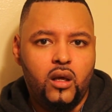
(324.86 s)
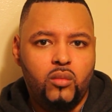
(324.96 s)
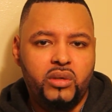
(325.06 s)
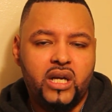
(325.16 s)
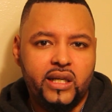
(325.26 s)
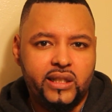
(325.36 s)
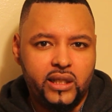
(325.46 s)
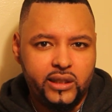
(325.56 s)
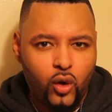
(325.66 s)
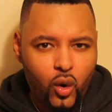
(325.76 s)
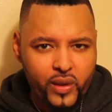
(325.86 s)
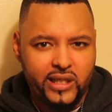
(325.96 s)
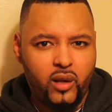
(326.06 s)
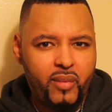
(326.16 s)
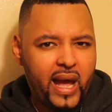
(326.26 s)
because it's always in
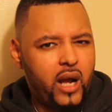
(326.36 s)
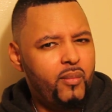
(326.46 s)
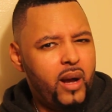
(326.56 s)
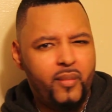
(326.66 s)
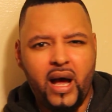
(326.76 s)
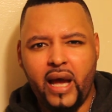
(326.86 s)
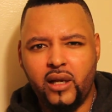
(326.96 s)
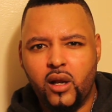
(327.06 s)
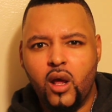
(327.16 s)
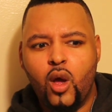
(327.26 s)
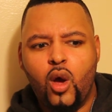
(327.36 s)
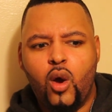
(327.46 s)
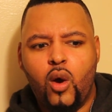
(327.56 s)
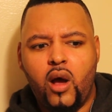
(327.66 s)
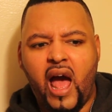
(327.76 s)
the back of my mind
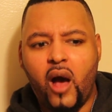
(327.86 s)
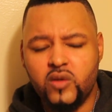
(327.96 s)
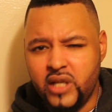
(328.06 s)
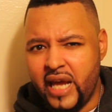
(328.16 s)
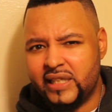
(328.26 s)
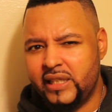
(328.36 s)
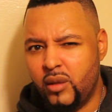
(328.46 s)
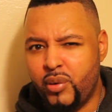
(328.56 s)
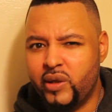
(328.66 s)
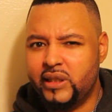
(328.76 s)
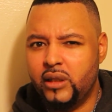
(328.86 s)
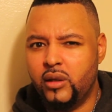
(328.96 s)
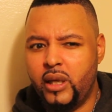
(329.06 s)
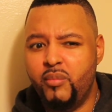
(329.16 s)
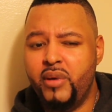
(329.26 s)
how nasty a person
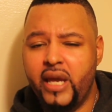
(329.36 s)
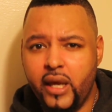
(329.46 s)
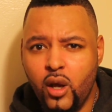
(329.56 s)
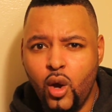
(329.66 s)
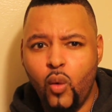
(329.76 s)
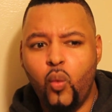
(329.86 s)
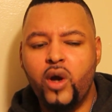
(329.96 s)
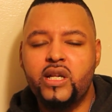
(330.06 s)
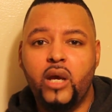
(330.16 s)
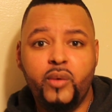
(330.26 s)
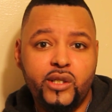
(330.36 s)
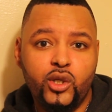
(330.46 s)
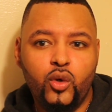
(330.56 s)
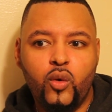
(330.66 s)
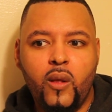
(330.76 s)
can be, what they would
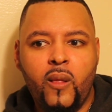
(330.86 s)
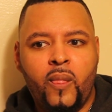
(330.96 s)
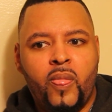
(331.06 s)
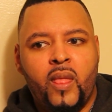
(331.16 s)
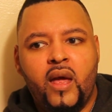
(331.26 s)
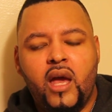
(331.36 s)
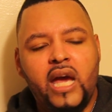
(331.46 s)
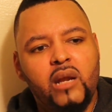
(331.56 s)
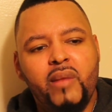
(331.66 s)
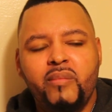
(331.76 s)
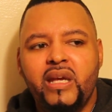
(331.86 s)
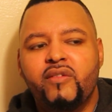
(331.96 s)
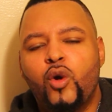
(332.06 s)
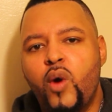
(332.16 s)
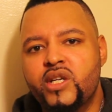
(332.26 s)
do. And it made me
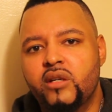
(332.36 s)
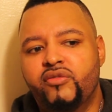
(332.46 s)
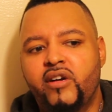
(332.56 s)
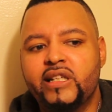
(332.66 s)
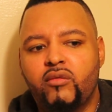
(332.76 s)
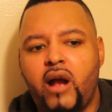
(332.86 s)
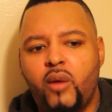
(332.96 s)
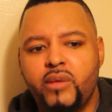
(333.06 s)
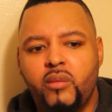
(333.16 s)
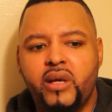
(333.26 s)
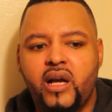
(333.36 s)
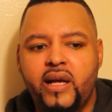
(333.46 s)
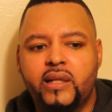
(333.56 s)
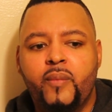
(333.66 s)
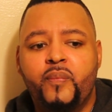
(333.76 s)
even question friends around me, because